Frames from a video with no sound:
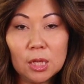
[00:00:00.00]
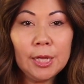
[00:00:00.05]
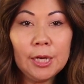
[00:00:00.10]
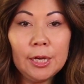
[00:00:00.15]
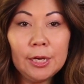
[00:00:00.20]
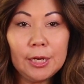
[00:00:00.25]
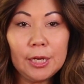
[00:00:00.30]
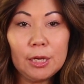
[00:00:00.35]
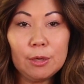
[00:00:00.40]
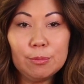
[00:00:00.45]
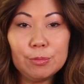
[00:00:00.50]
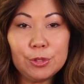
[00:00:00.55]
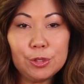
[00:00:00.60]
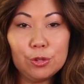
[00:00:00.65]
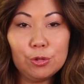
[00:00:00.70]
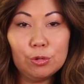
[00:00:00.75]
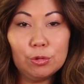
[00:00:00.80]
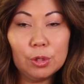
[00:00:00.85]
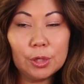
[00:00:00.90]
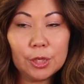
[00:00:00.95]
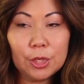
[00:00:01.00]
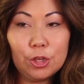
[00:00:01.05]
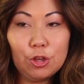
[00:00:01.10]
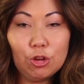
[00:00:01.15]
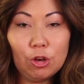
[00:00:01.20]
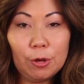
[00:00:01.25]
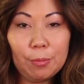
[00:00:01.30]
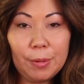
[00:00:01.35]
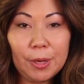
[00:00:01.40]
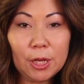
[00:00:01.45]
in an aim to
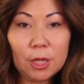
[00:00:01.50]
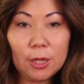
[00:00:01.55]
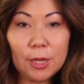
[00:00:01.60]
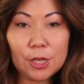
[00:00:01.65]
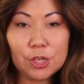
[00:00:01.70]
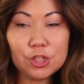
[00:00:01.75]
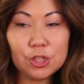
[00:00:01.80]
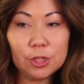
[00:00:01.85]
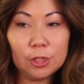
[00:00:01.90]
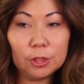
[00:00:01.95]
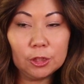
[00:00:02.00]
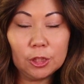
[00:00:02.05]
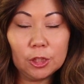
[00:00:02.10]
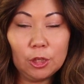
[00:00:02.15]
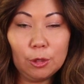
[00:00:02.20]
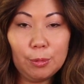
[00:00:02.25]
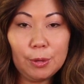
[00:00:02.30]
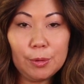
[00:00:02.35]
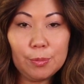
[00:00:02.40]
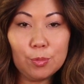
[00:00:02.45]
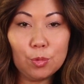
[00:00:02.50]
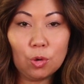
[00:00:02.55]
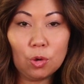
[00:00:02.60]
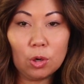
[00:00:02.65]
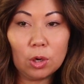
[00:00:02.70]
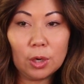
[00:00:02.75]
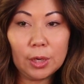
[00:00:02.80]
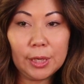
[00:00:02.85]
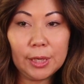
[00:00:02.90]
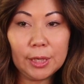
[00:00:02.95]
curate my collection a little bit
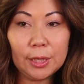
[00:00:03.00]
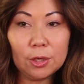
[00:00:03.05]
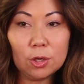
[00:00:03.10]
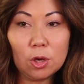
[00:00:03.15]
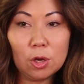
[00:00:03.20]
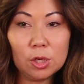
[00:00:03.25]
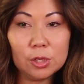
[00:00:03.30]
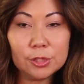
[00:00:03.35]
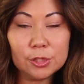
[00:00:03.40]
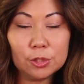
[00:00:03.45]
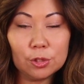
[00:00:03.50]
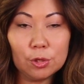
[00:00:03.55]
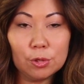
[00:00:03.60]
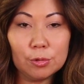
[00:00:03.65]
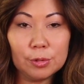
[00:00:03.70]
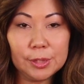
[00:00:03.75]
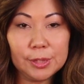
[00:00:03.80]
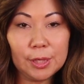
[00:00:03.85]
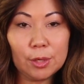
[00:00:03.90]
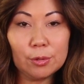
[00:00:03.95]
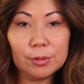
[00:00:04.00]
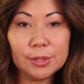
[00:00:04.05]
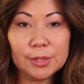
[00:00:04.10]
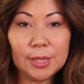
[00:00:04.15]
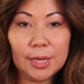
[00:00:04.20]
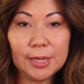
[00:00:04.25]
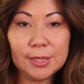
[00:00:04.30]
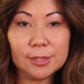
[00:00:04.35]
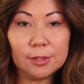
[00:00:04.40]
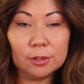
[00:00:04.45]
more and also
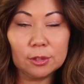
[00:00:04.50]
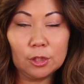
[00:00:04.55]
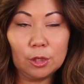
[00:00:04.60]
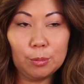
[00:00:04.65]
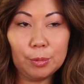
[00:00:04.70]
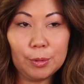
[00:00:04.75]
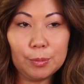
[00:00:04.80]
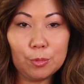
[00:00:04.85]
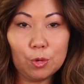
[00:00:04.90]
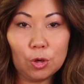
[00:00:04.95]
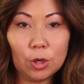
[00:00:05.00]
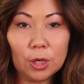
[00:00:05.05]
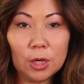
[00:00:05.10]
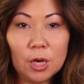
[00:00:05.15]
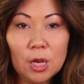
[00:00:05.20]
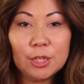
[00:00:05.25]
downsize a little bit more.